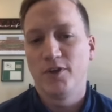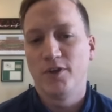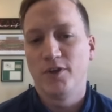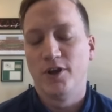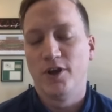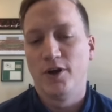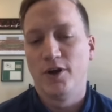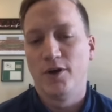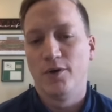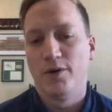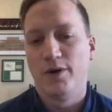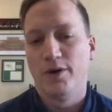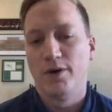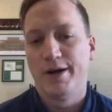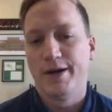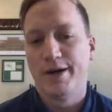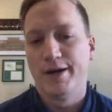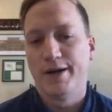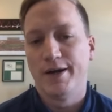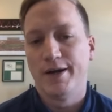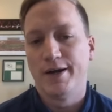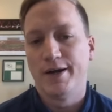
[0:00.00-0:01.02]
you know,
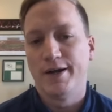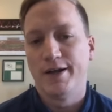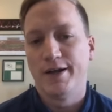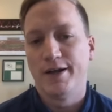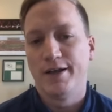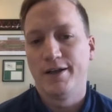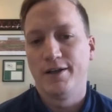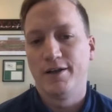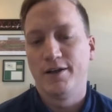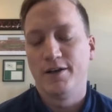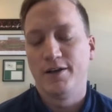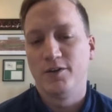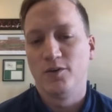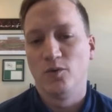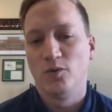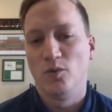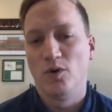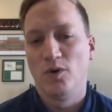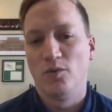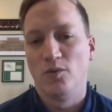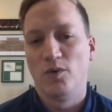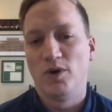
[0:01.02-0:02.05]
uh,
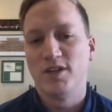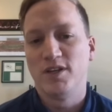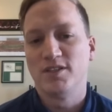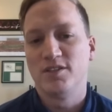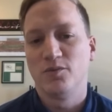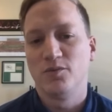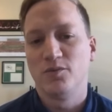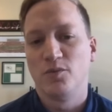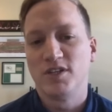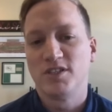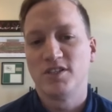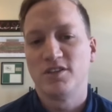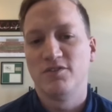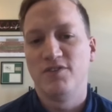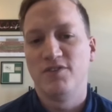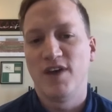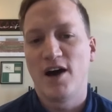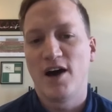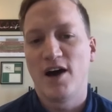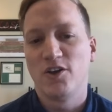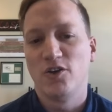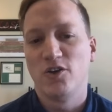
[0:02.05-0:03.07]
what is what is the
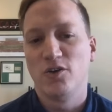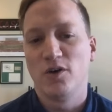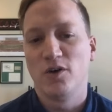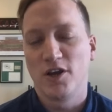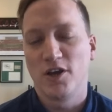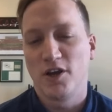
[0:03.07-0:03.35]
value?